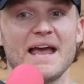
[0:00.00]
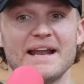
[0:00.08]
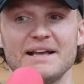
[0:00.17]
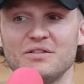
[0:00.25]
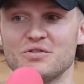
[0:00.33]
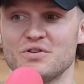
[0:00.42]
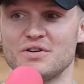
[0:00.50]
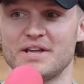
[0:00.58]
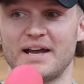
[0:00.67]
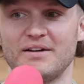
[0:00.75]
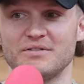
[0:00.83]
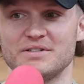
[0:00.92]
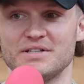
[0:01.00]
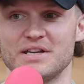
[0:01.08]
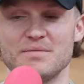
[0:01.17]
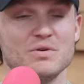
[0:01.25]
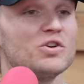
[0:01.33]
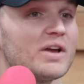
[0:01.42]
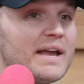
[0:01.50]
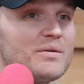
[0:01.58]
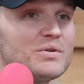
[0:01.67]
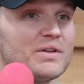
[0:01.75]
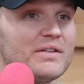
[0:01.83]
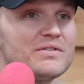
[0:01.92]
and I learned how to
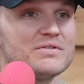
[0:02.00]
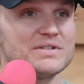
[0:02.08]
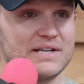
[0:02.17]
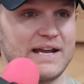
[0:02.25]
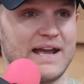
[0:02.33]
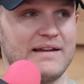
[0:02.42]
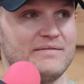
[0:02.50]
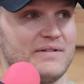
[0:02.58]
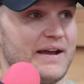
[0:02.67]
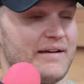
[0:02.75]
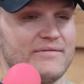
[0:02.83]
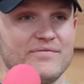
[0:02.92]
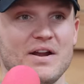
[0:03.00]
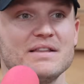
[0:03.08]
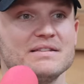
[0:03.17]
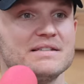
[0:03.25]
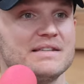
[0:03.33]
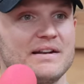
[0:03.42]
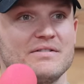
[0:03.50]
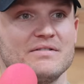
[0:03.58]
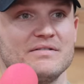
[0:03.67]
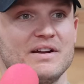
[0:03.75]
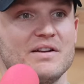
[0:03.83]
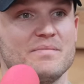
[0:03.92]
communicate with others. And I have friends that
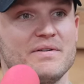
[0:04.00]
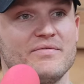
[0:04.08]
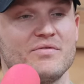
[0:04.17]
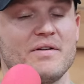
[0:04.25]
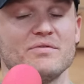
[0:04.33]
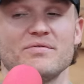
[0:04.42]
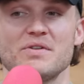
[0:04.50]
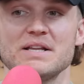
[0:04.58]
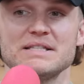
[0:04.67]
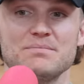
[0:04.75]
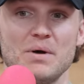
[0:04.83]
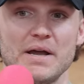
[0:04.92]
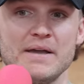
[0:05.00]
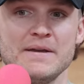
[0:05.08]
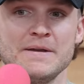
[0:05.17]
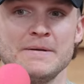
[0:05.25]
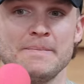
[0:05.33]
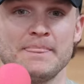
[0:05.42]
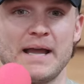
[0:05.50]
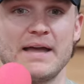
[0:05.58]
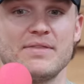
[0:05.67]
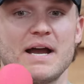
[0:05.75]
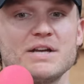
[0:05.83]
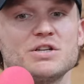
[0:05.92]
are going to be forever friends, but
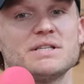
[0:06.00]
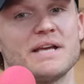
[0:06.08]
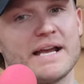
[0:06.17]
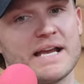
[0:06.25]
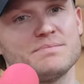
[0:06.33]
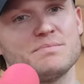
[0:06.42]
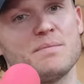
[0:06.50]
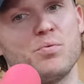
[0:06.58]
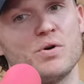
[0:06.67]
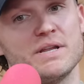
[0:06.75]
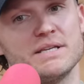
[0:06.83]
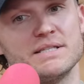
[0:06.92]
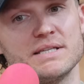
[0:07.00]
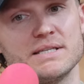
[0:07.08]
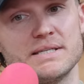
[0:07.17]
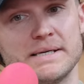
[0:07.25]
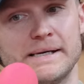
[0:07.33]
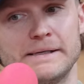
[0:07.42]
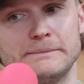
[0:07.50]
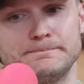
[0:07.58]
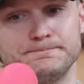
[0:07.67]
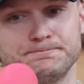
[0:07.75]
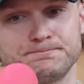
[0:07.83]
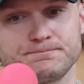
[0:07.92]
I guess my point is,
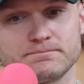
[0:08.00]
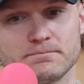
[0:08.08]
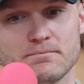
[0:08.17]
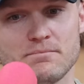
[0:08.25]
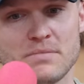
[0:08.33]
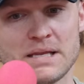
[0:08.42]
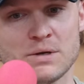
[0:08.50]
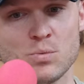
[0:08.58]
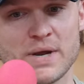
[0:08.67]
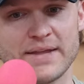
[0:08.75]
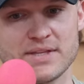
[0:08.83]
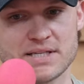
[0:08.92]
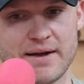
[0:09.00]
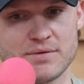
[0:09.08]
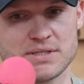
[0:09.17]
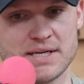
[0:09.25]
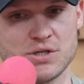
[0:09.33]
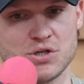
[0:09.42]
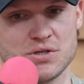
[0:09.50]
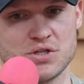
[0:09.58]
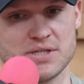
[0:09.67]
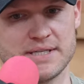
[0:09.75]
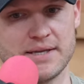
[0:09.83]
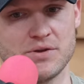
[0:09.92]
we had this conversation
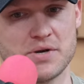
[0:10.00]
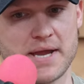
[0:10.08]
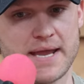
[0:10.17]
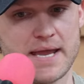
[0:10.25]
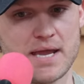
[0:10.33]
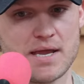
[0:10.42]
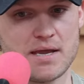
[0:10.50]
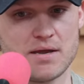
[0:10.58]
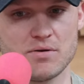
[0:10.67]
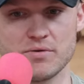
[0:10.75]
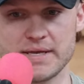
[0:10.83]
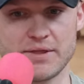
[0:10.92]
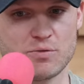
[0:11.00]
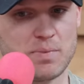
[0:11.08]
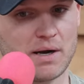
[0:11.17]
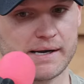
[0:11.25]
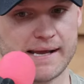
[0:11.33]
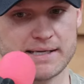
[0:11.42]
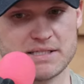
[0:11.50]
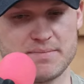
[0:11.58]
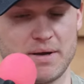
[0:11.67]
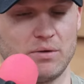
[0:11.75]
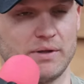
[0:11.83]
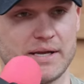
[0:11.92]
just the other day or the other podcast
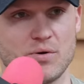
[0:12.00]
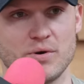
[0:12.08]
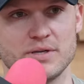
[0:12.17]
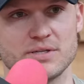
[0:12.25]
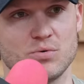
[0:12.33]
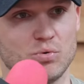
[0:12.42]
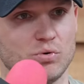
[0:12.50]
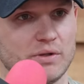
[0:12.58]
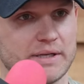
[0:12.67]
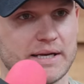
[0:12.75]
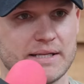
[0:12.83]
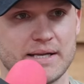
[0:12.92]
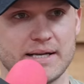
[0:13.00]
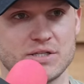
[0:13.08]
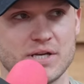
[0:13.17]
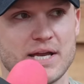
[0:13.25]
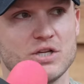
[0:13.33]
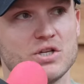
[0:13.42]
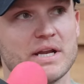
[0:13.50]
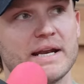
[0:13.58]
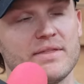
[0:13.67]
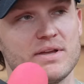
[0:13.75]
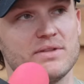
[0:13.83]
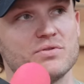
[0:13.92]
about like going to school and getting that education.
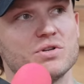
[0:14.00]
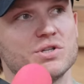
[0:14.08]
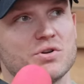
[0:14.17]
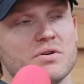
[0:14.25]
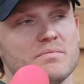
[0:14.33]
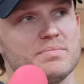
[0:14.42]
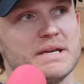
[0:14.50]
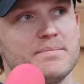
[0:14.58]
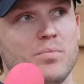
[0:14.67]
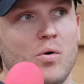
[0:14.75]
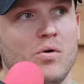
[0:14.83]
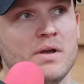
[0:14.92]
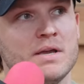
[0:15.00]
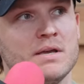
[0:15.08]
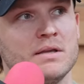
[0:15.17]
And I think there's certain people